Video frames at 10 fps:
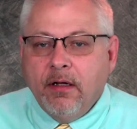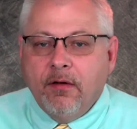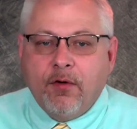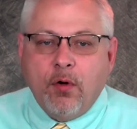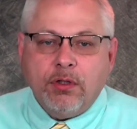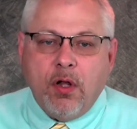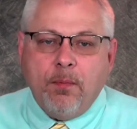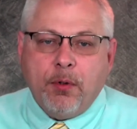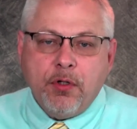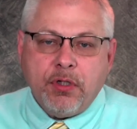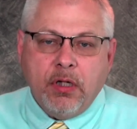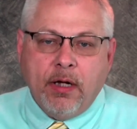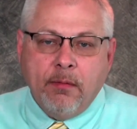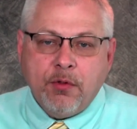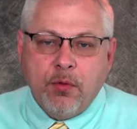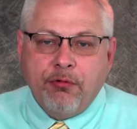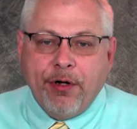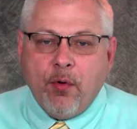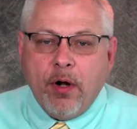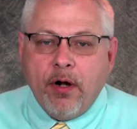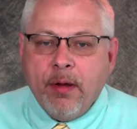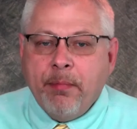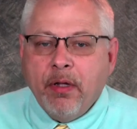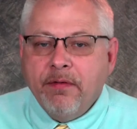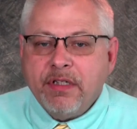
Of course, all personal items will require a bill